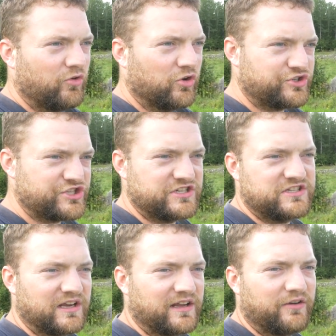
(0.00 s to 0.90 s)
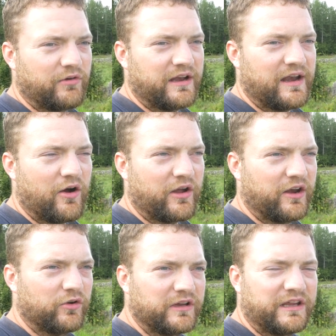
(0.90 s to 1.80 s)
logistically right now
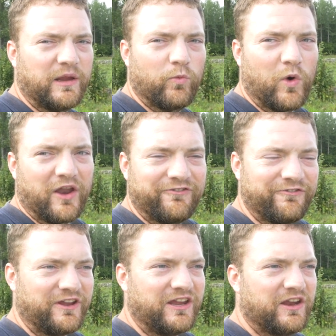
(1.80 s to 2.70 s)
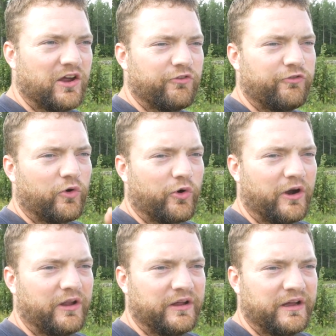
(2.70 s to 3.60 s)
can only keep one feed for